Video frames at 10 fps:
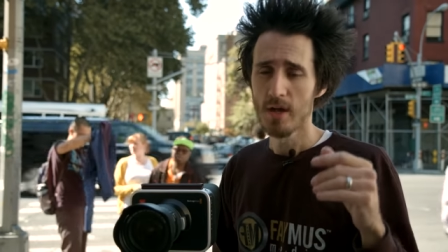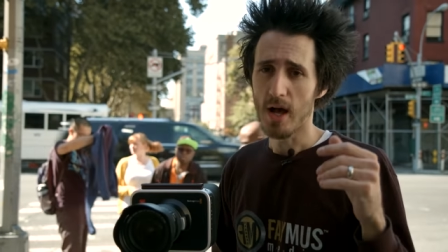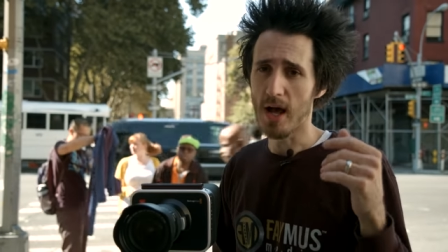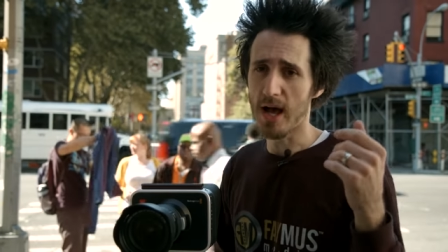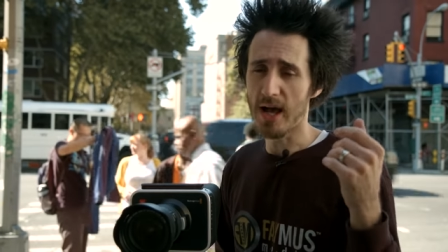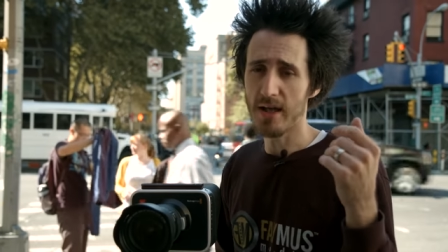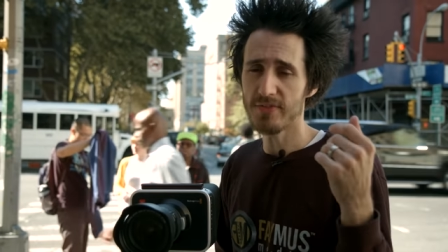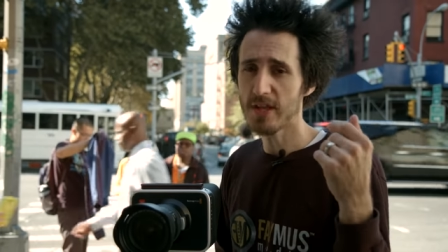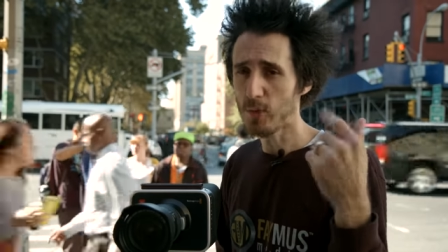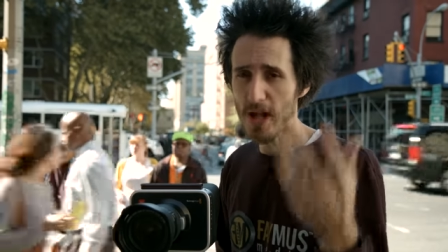
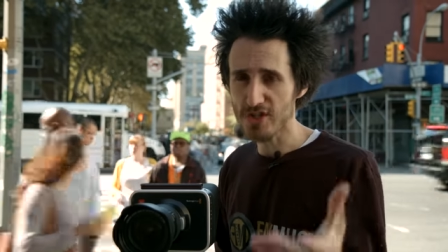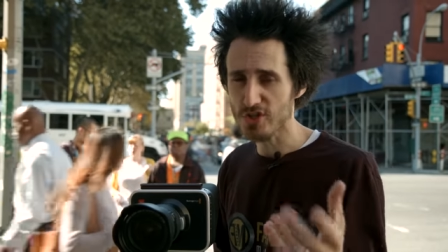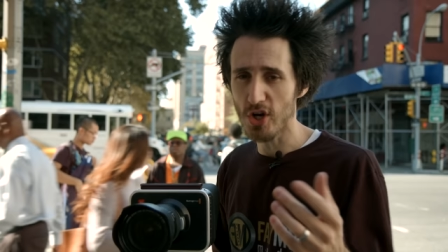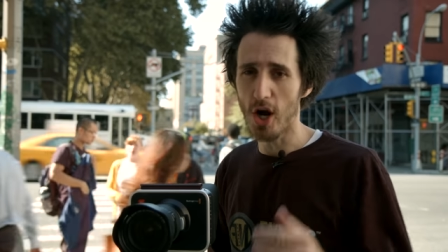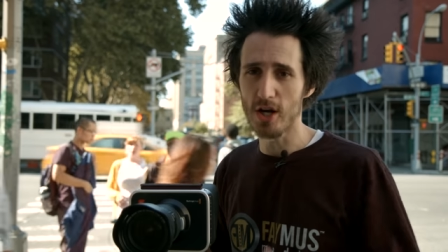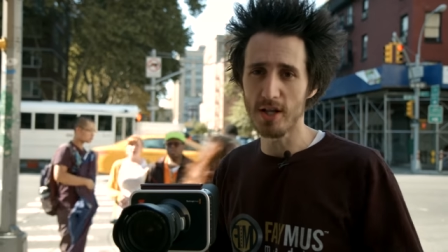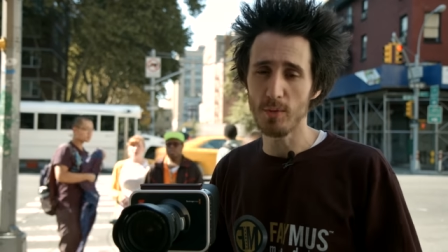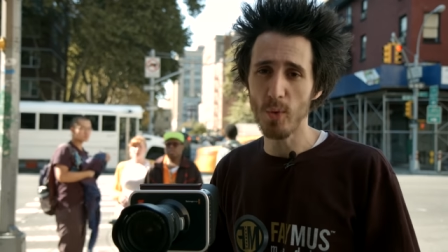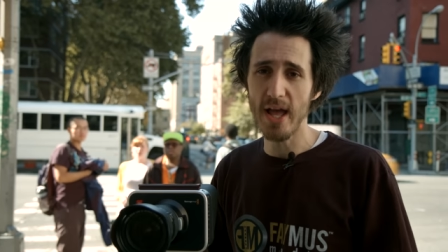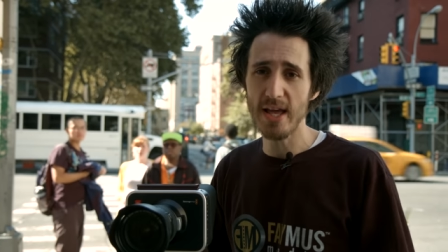the Red
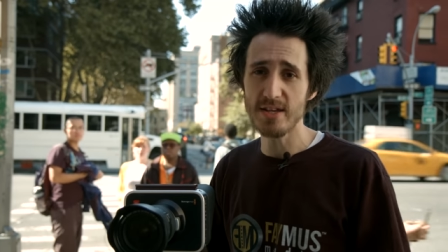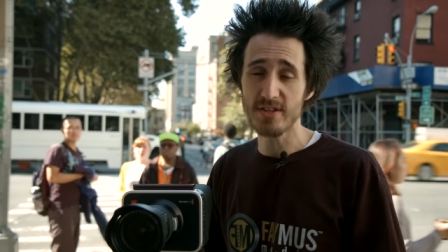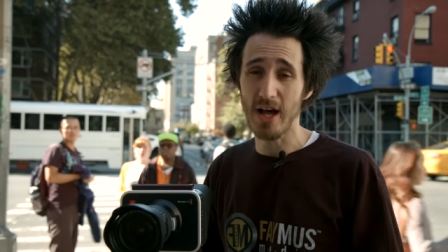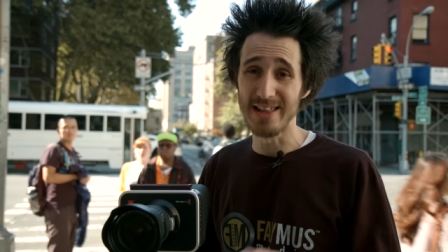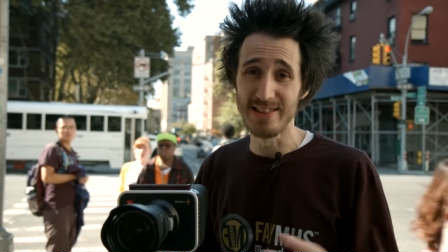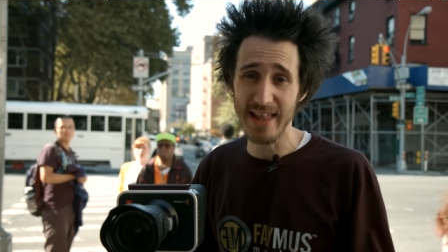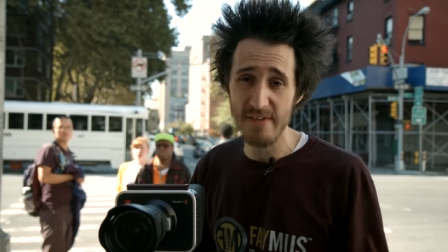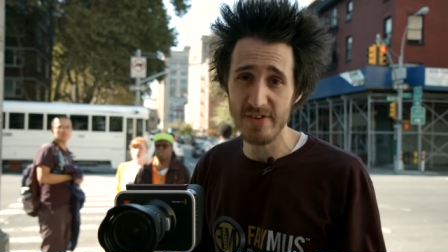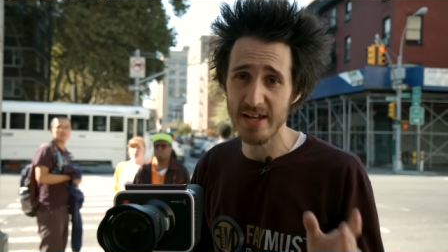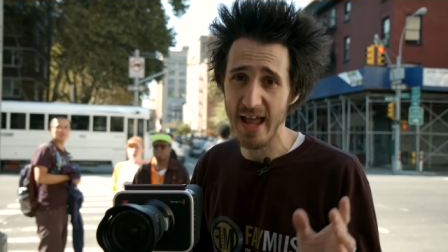Scarlet weighs
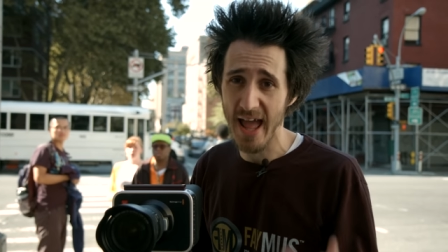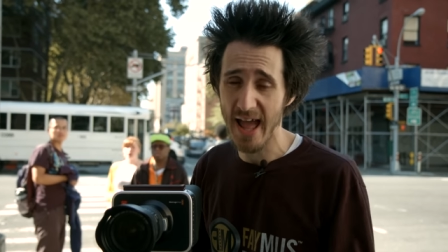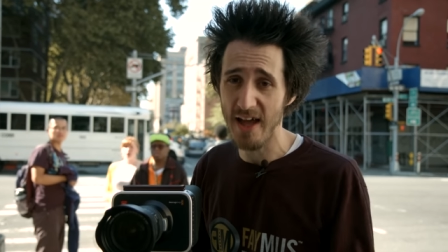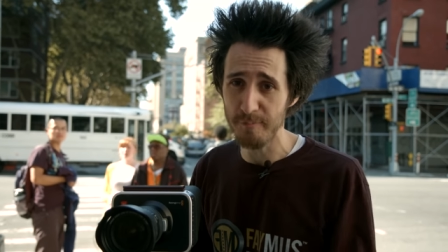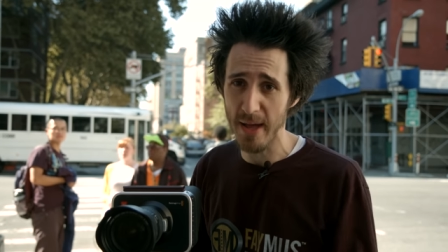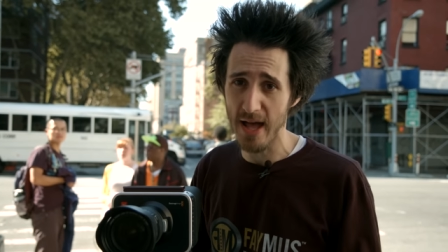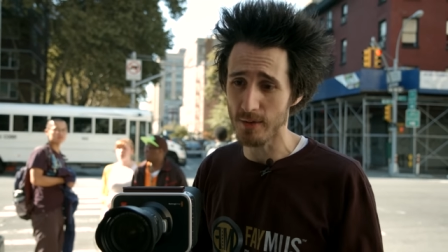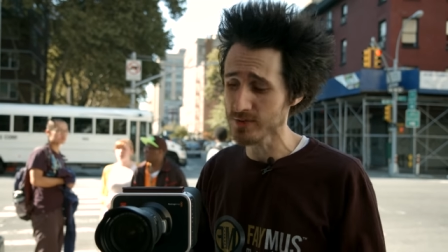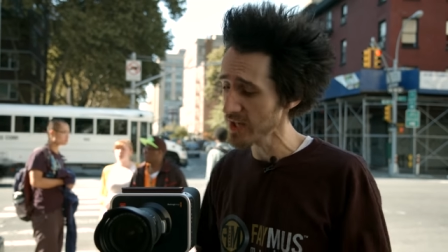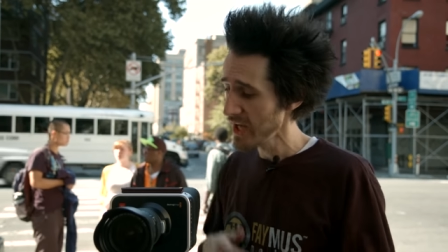11 and a half
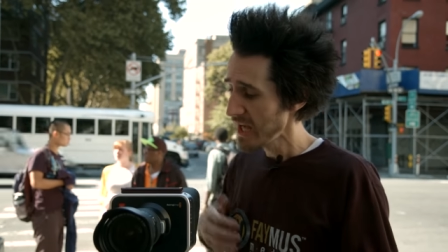pounds.